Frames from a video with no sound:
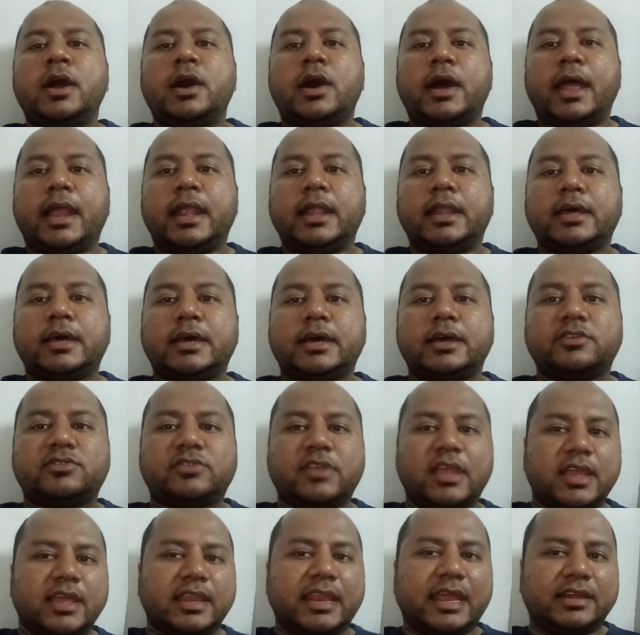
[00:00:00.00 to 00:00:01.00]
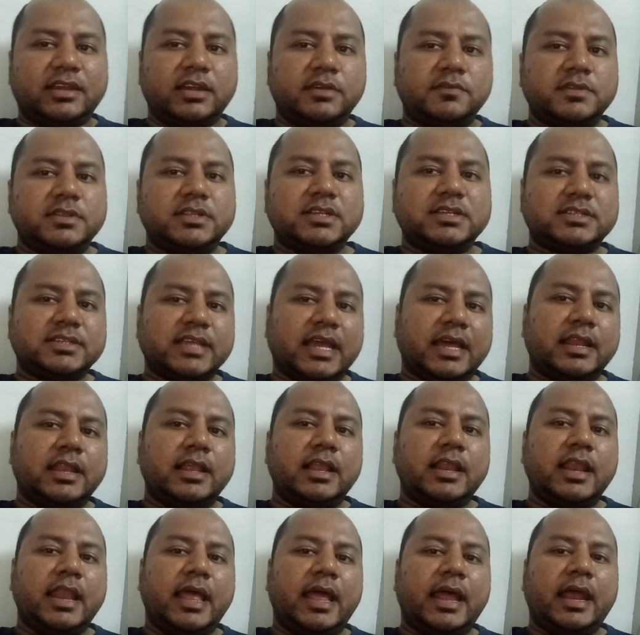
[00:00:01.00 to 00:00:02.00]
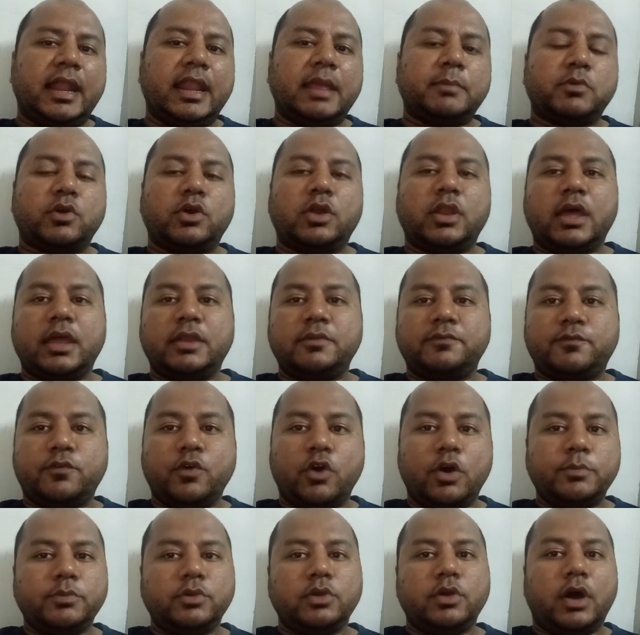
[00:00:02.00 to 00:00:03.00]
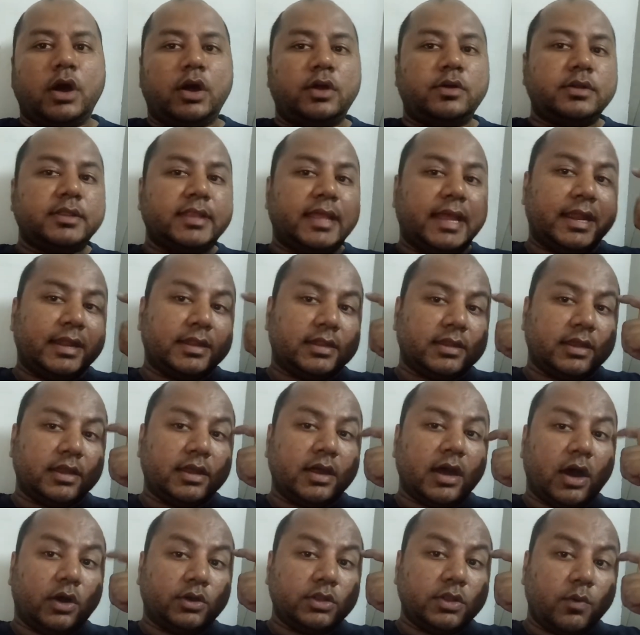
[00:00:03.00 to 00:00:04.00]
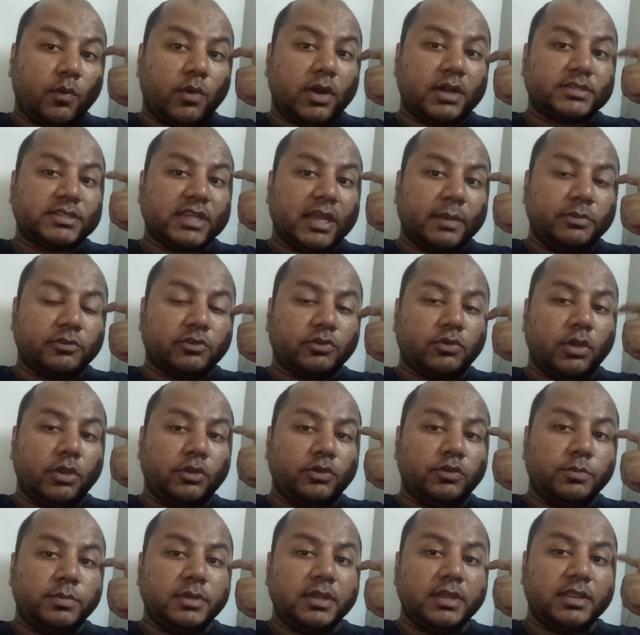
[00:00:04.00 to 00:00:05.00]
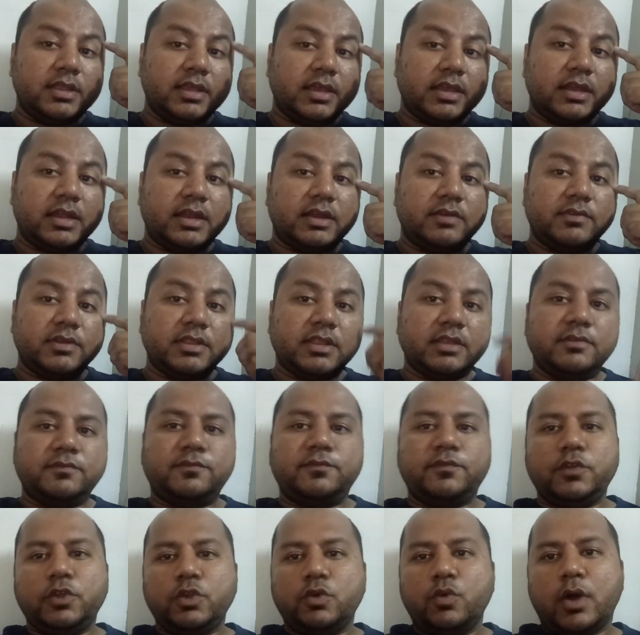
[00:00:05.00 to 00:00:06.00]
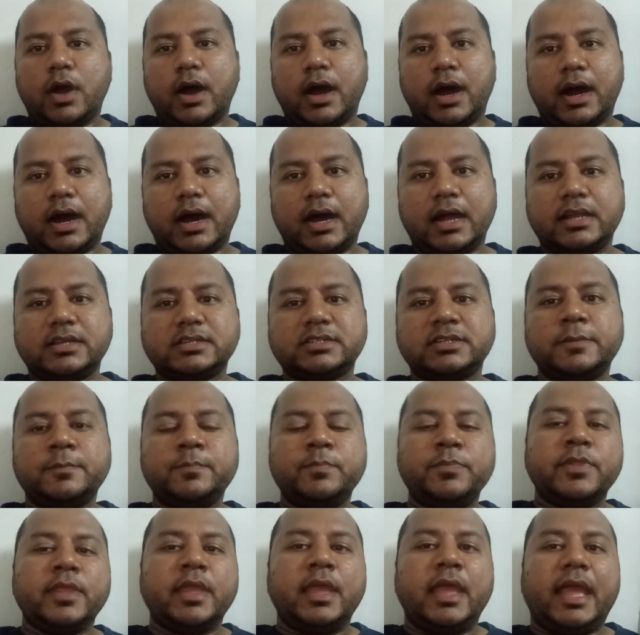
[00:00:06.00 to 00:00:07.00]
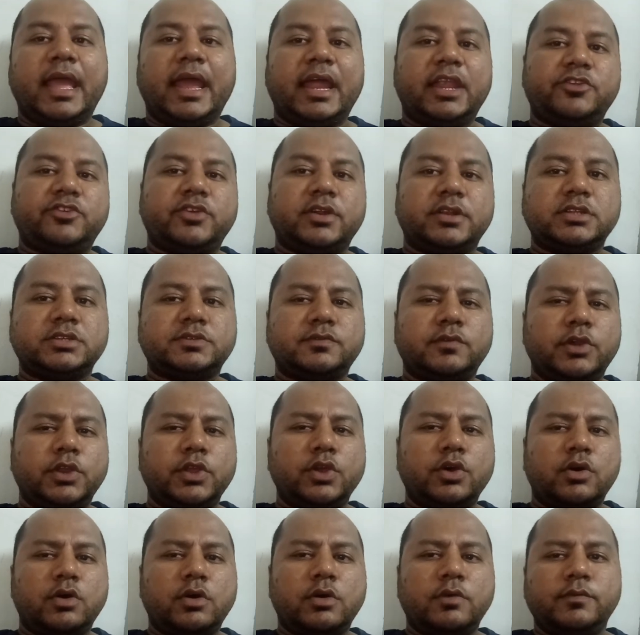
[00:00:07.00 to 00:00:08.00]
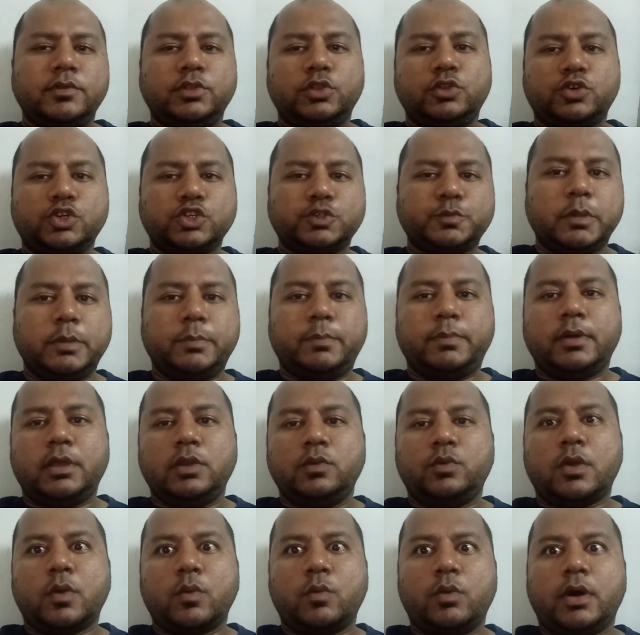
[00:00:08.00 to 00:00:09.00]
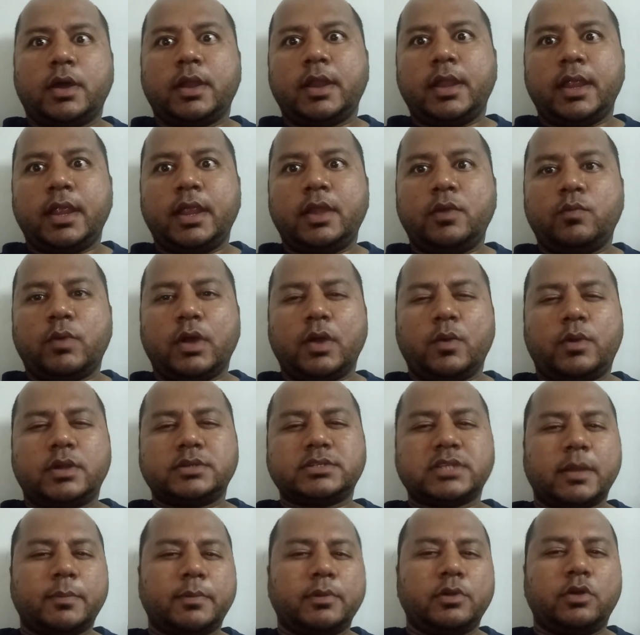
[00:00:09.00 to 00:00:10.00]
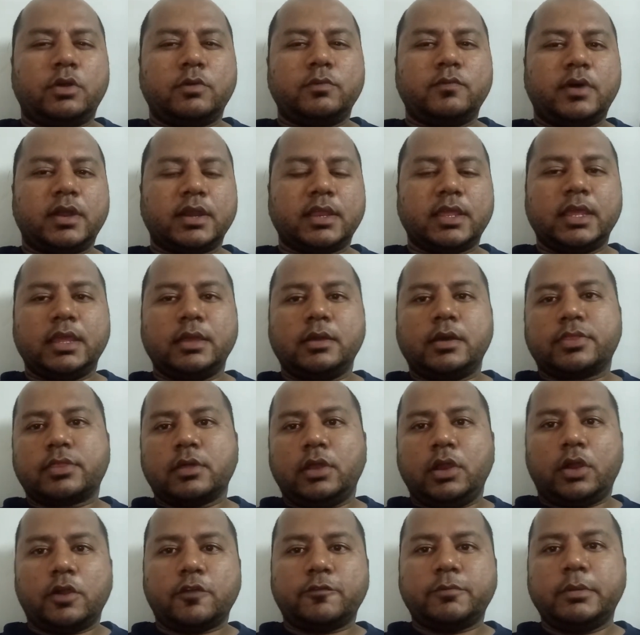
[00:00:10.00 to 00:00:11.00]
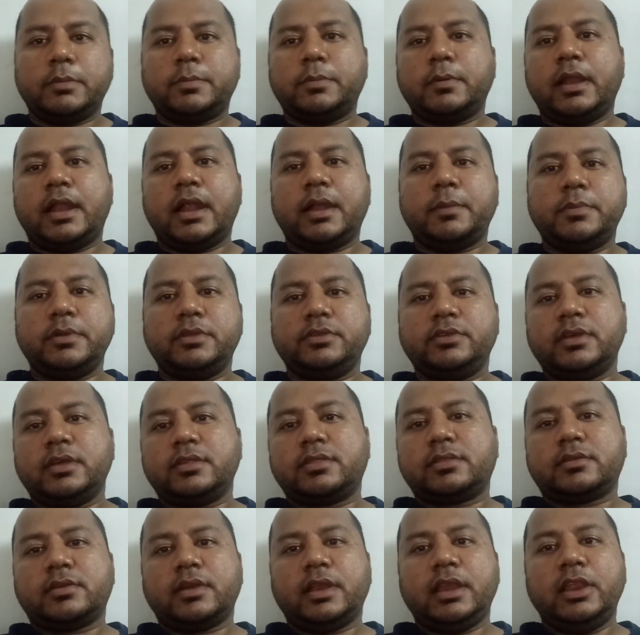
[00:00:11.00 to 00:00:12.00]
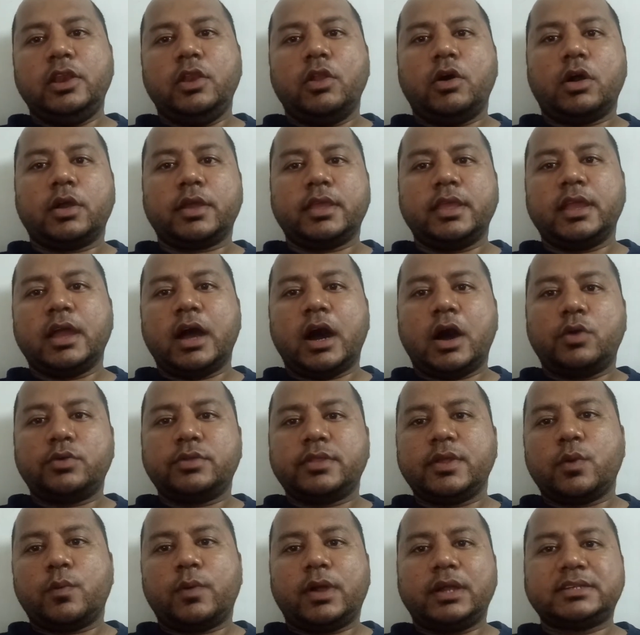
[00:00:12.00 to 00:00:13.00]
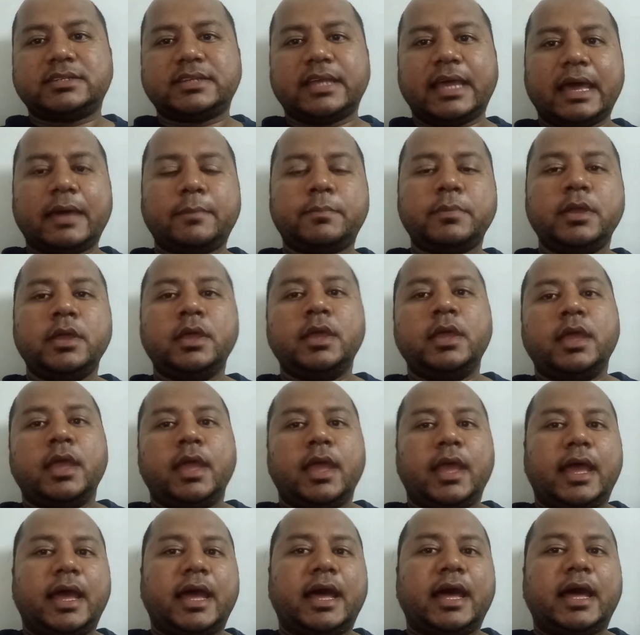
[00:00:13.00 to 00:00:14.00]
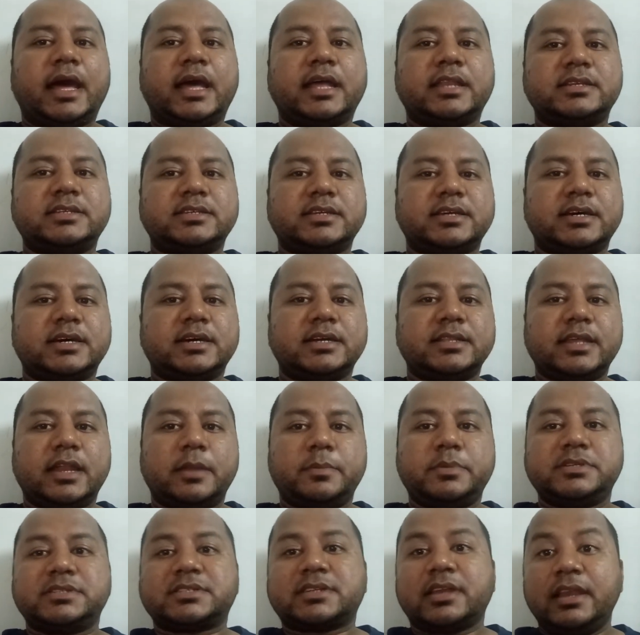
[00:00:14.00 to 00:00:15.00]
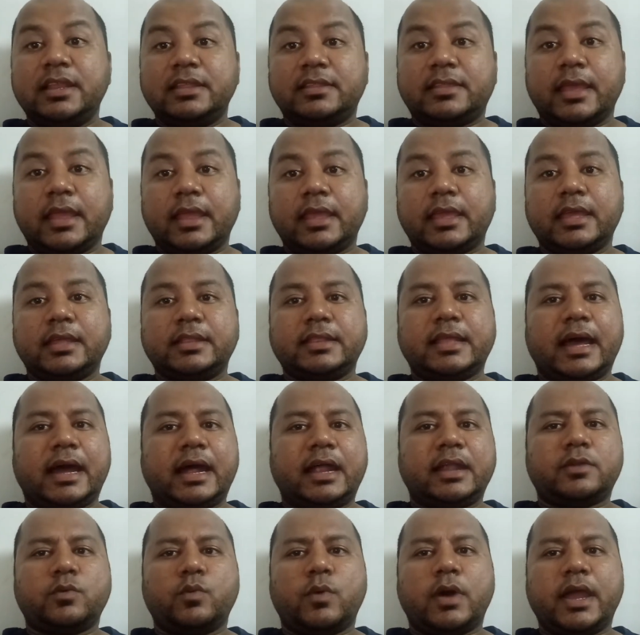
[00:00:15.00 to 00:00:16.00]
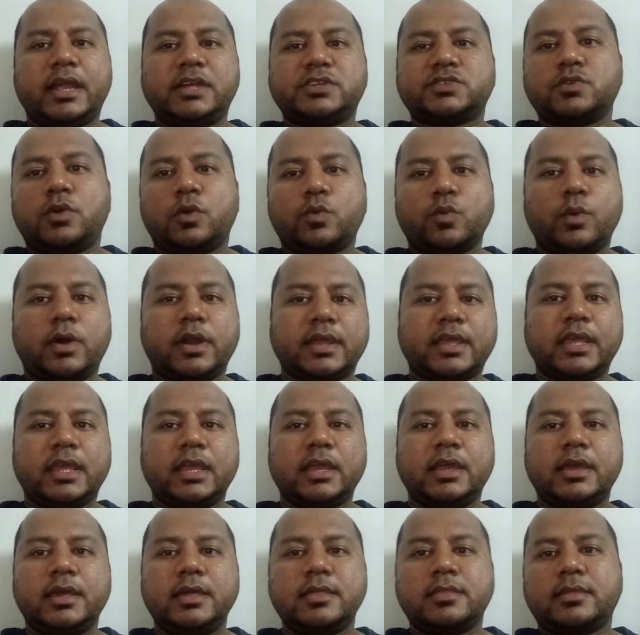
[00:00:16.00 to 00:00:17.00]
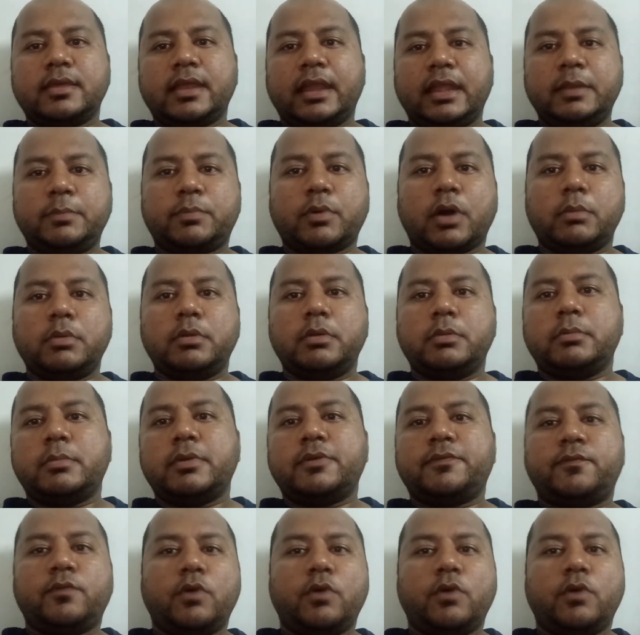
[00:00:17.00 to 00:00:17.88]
And uh, stay connected with this channel, and I'm gonna inform you out that uh, how the WhatsApp is going to be there within few hours. And share this video with those people who are worried why WhatsApp are not working. A lot of people are being just really logging out their WhatsApp, and uh, they're just really thinking that why it's not working. Is there any problem in my